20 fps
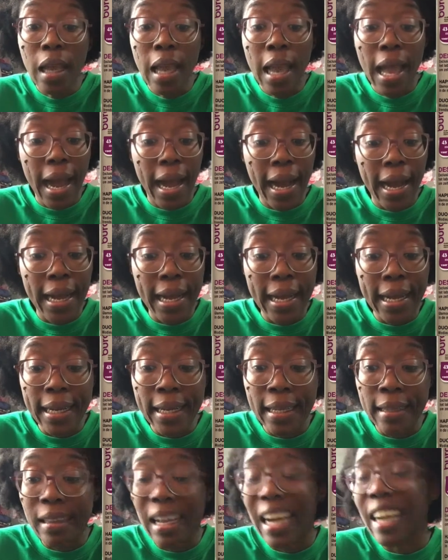
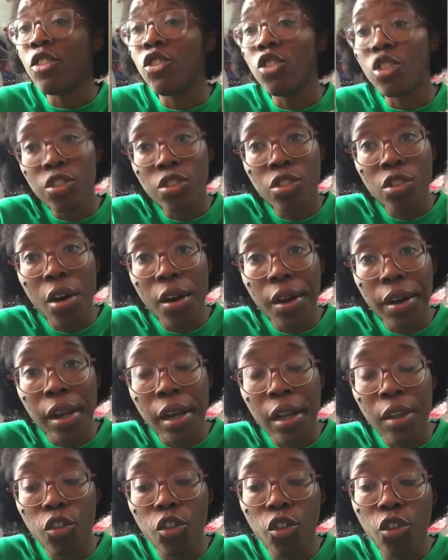And I just got it
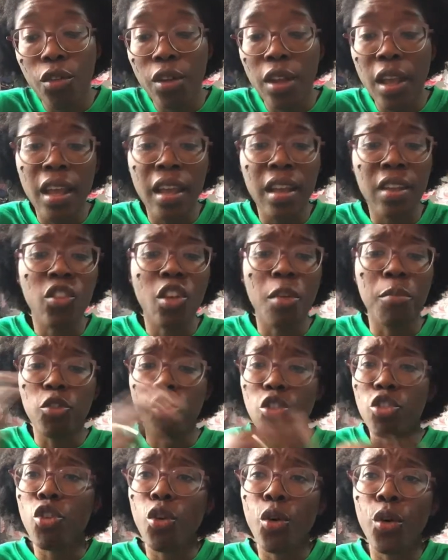in today, so I'm
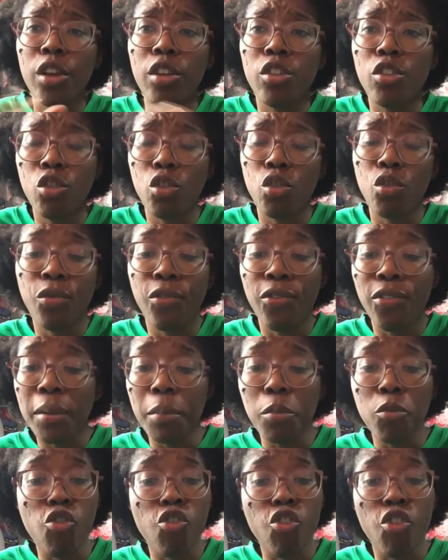just going to
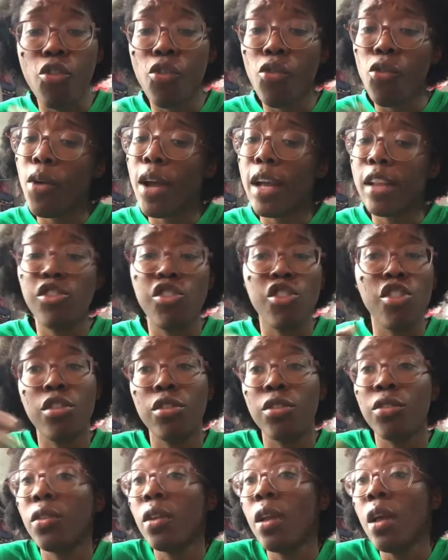flip through and
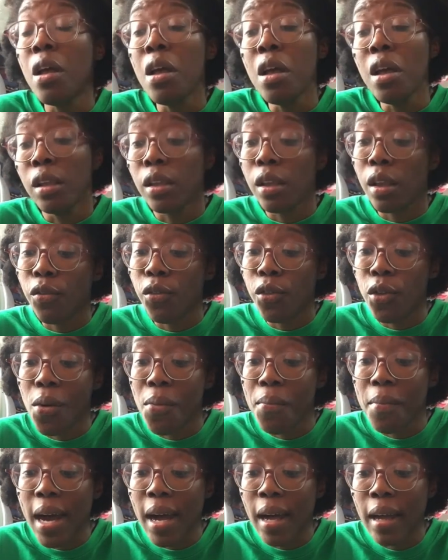just give you
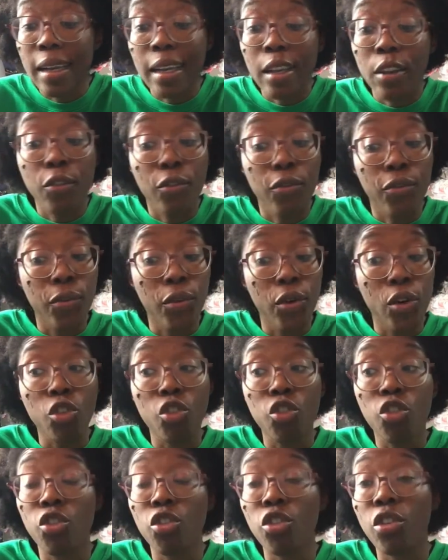my
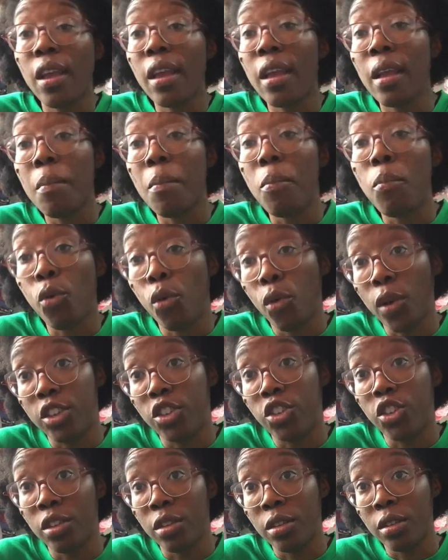first
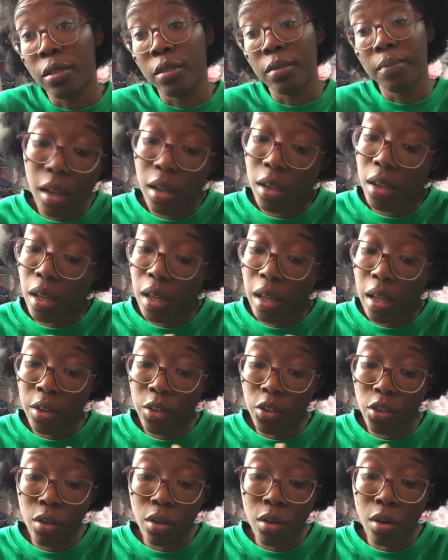impression. As
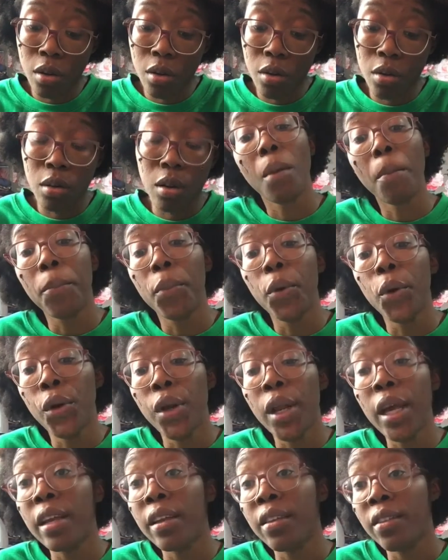you know,
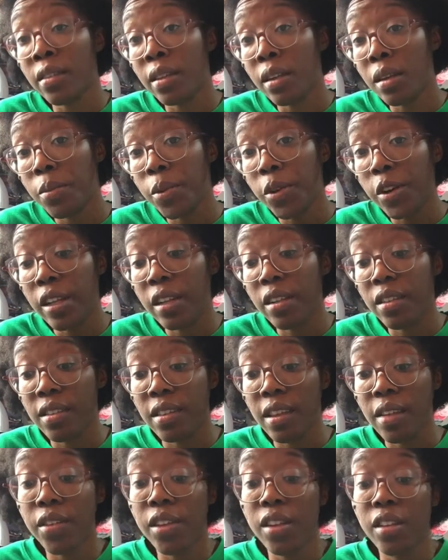Burda is celebrating
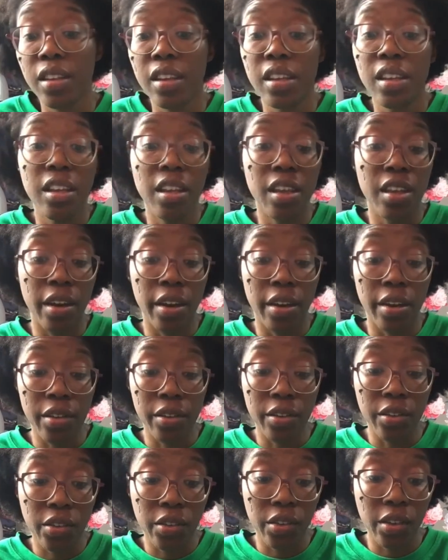70
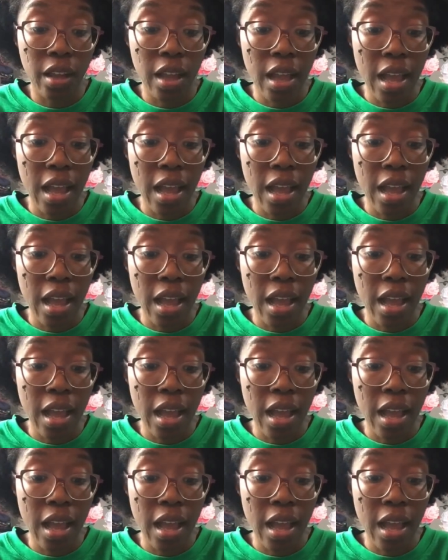years.